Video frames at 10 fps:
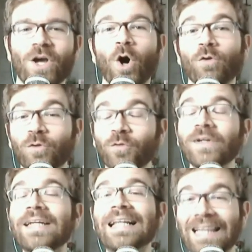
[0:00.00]
over
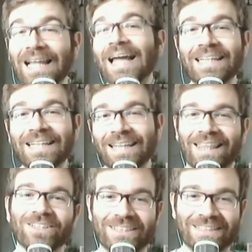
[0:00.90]
reclining
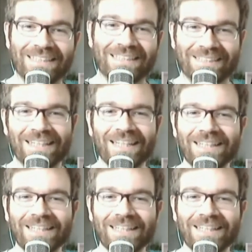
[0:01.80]
their seats.